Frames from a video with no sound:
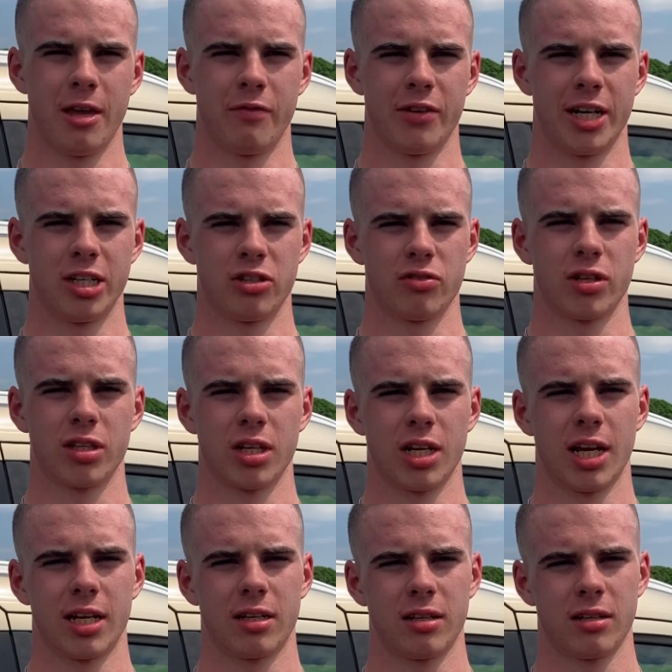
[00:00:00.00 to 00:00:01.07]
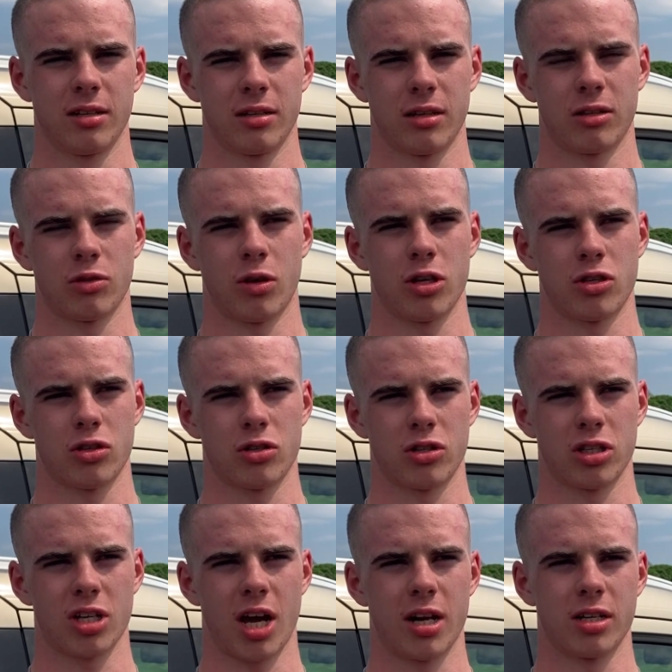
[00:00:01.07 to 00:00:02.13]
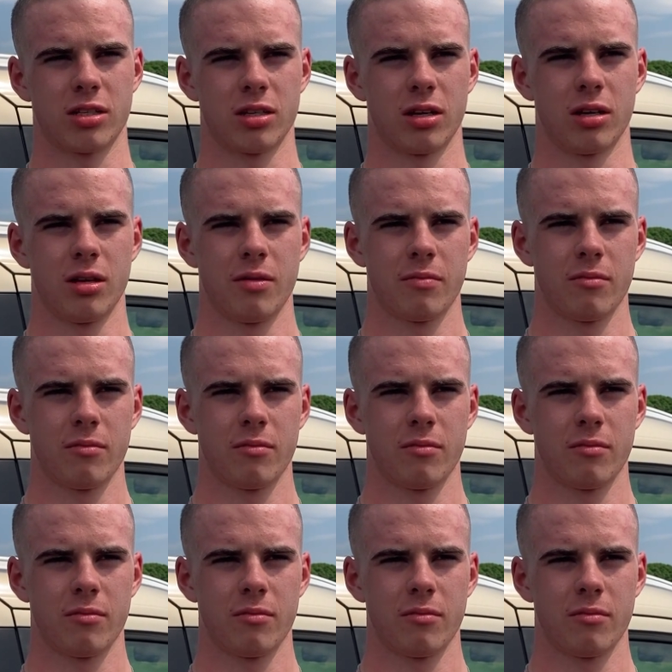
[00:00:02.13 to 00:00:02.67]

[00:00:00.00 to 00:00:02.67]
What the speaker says: an injury in the leg, and so I just decided to